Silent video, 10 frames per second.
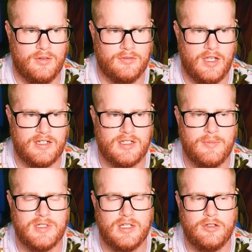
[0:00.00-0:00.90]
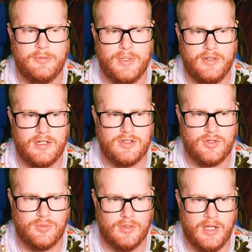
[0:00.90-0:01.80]
like someone said they're building a
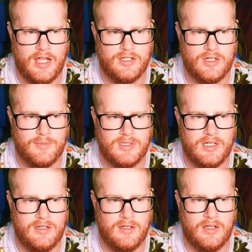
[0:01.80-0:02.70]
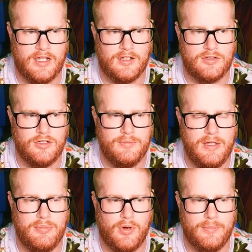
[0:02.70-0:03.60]
Ceruledge, someone said like 2
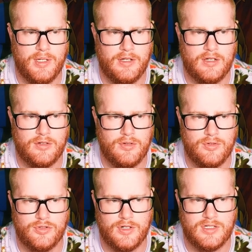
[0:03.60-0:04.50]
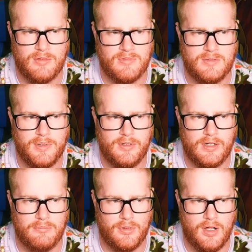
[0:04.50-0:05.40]
people are building a Goodra, someone's building
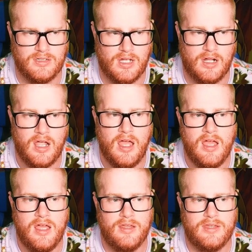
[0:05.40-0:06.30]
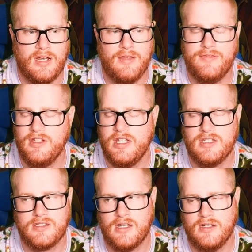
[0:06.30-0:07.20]
a Bronzong, then I feel like
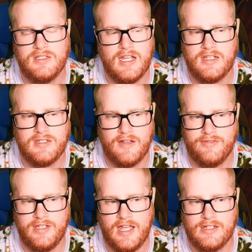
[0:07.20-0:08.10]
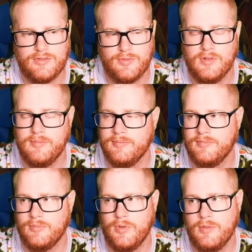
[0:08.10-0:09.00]
Skuntank definitely has room
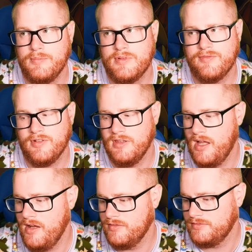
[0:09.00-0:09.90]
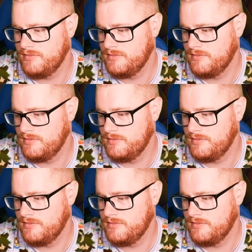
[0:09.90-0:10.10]
for love.